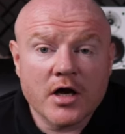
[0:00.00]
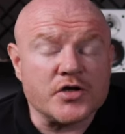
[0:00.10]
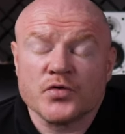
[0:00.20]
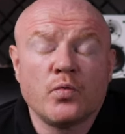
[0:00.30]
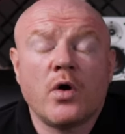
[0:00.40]

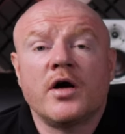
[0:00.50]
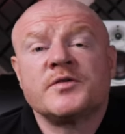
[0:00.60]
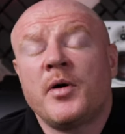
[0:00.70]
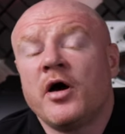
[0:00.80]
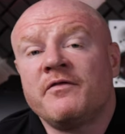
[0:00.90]
has all
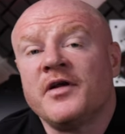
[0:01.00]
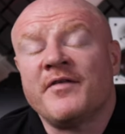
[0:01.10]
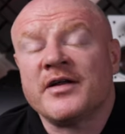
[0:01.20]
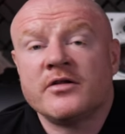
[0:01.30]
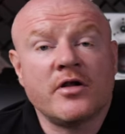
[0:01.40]
worked perfectly.
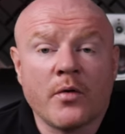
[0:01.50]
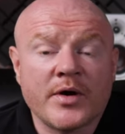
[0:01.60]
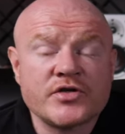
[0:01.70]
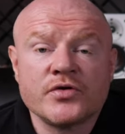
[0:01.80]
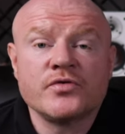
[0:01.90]
I've had no
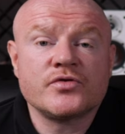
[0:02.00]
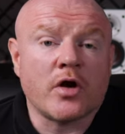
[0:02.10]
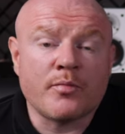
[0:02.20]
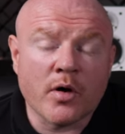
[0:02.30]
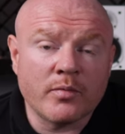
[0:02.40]
issues,
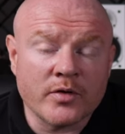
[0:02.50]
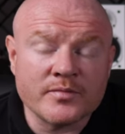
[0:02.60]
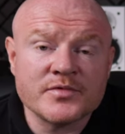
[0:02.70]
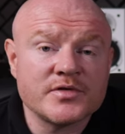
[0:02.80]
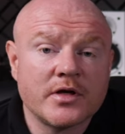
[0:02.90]
no
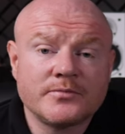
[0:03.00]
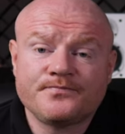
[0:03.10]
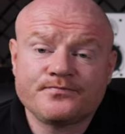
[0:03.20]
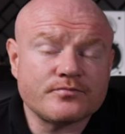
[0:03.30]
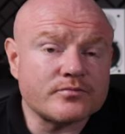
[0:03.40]
problems,
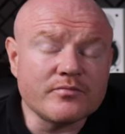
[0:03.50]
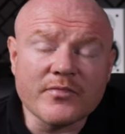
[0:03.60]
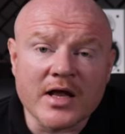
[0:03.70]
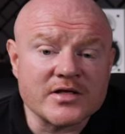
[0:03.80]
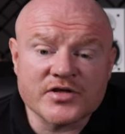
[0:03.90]

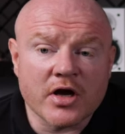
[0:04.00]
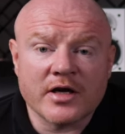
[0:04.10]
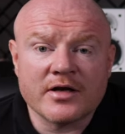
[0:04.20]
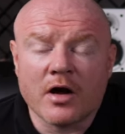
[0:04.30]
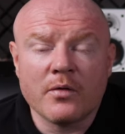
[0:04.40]
and
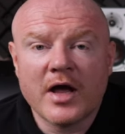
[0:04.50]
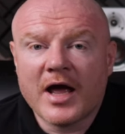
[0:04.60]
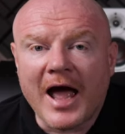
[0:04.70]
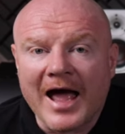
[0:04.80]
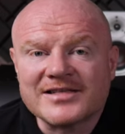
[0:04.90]
certainly no
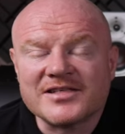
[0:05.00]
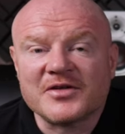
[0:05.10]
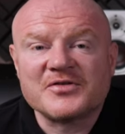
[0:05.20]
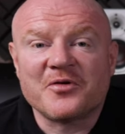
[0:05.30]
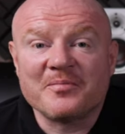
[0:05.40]

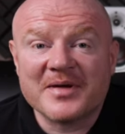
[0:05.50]
accidents or